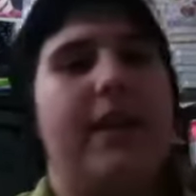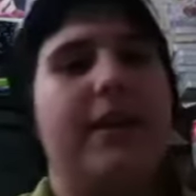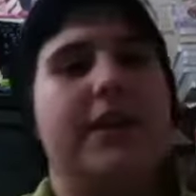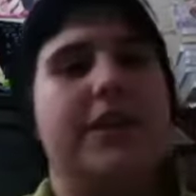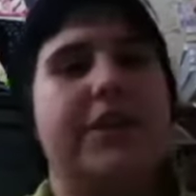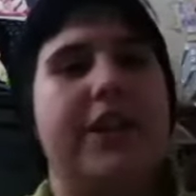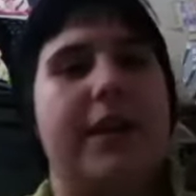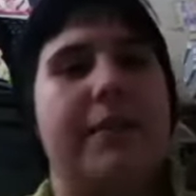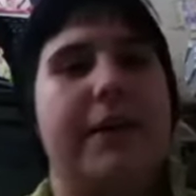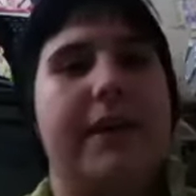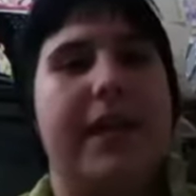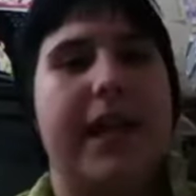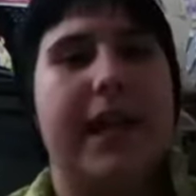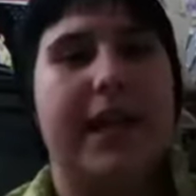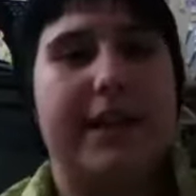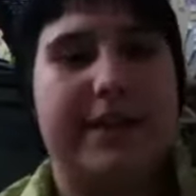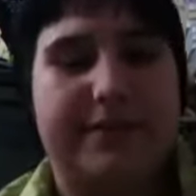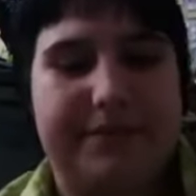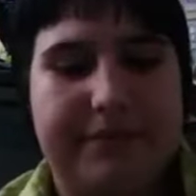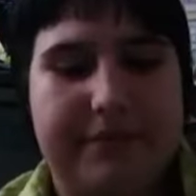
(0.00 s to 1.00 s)
Sorry about
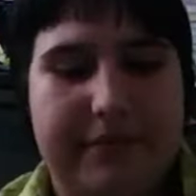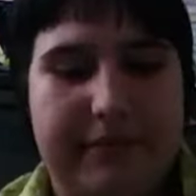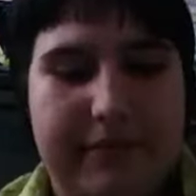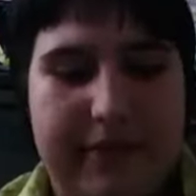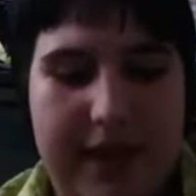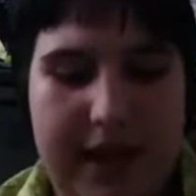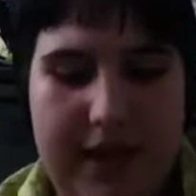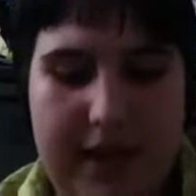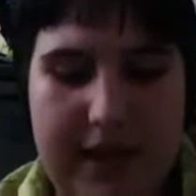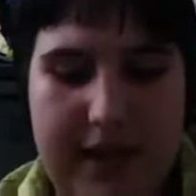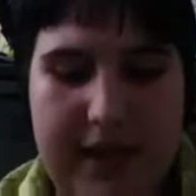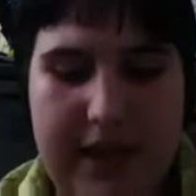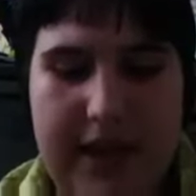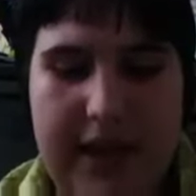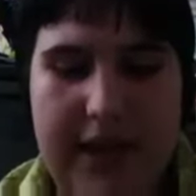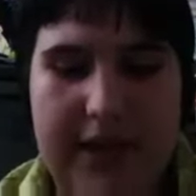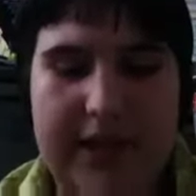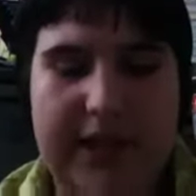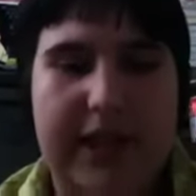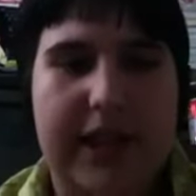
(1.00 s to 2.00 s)
that.
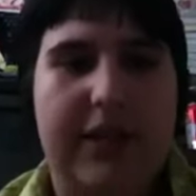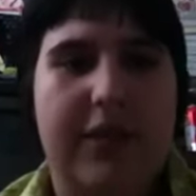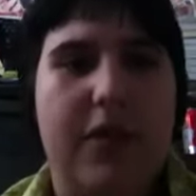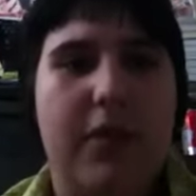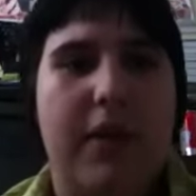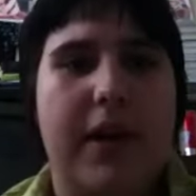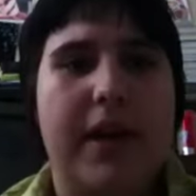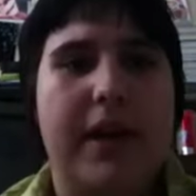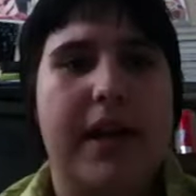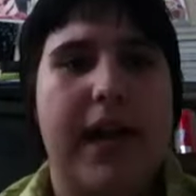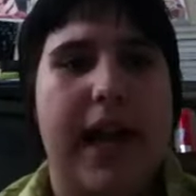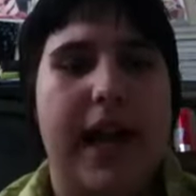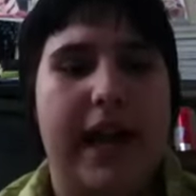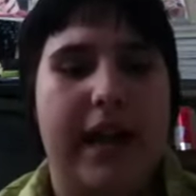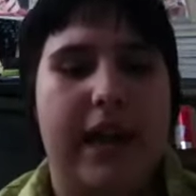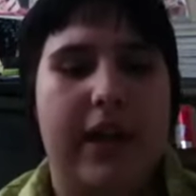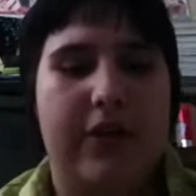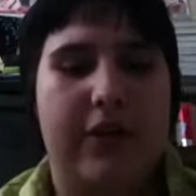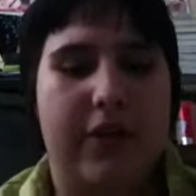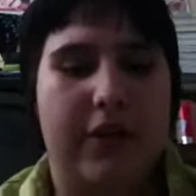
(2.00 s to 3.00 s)
Here's another one that I
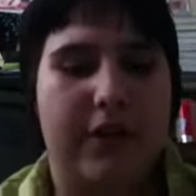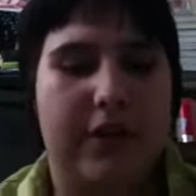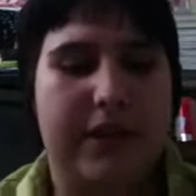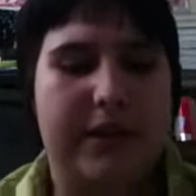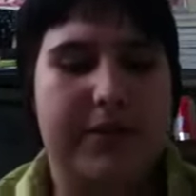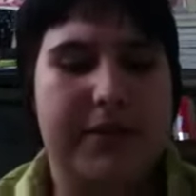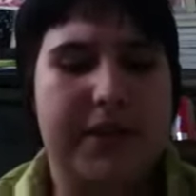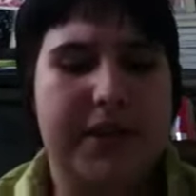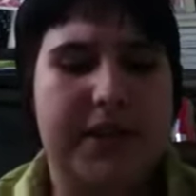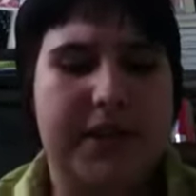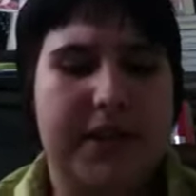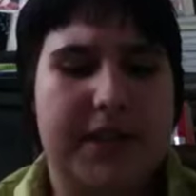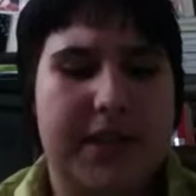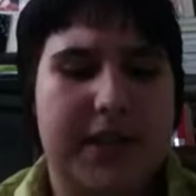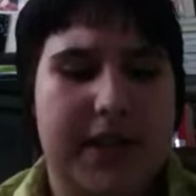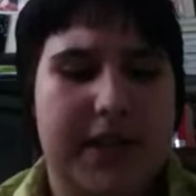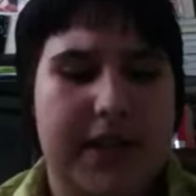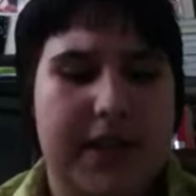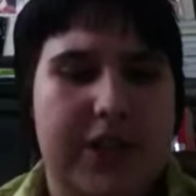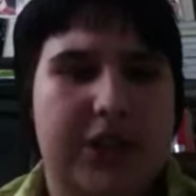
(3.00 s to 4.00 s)
got for Christmas.
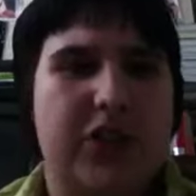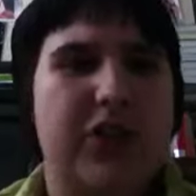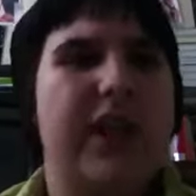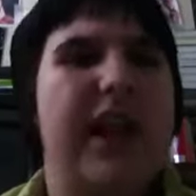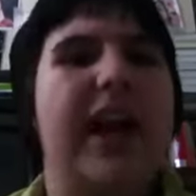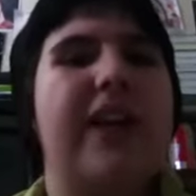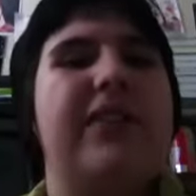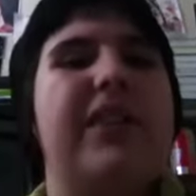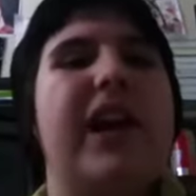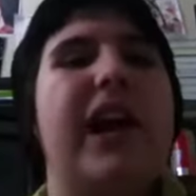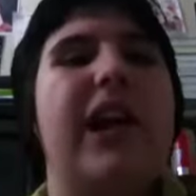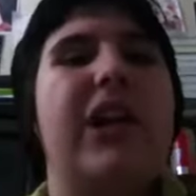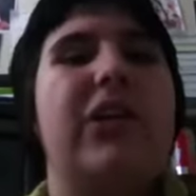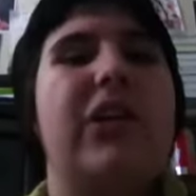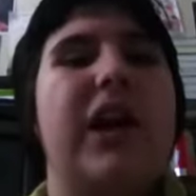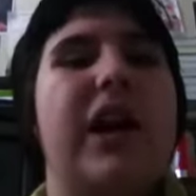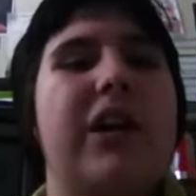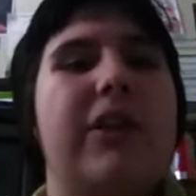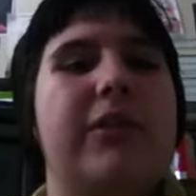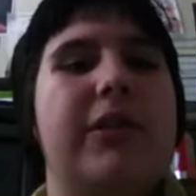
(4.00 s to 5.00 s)
It's only had the auto
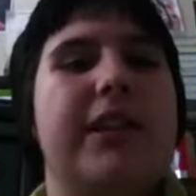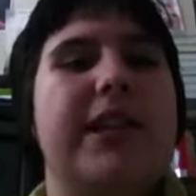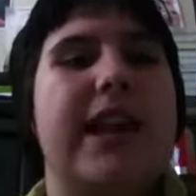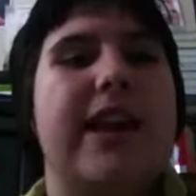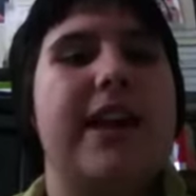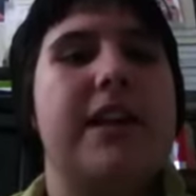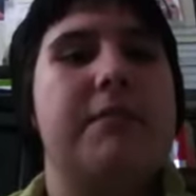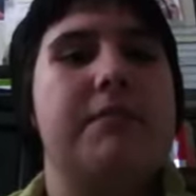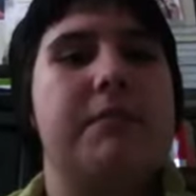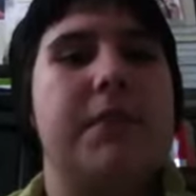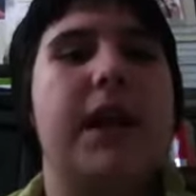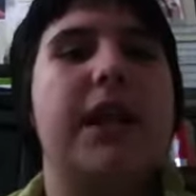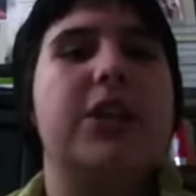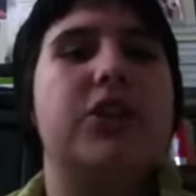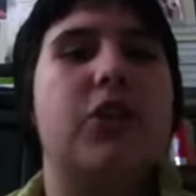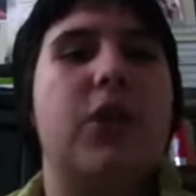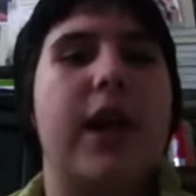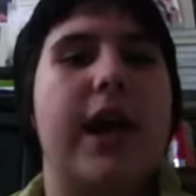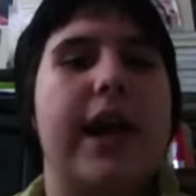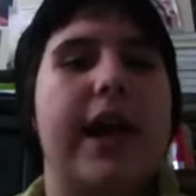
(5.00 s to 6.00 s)
commentary, but
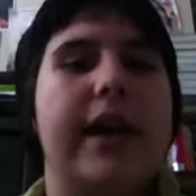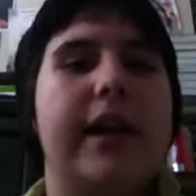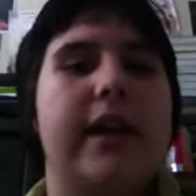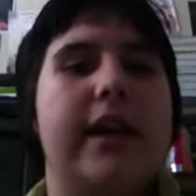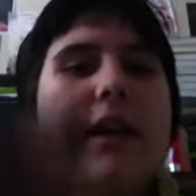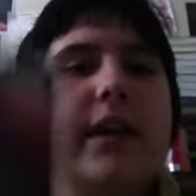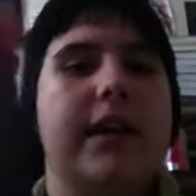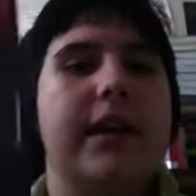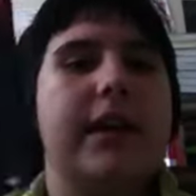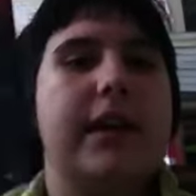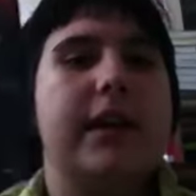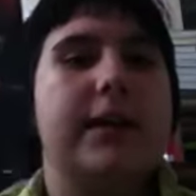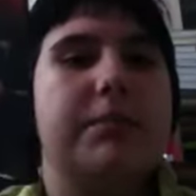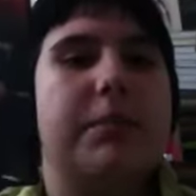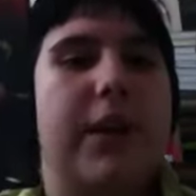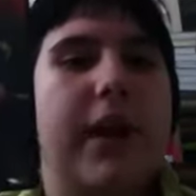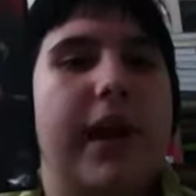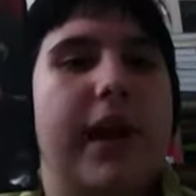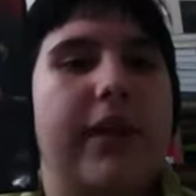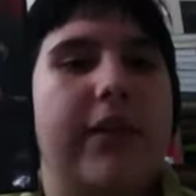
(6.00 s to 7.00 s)
it's okay. It's
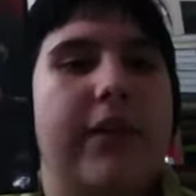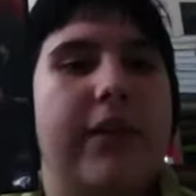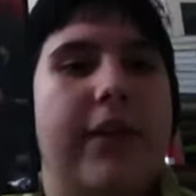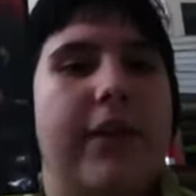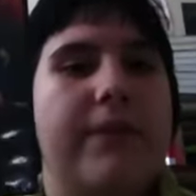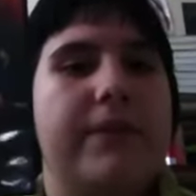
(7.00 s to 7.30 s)
brave.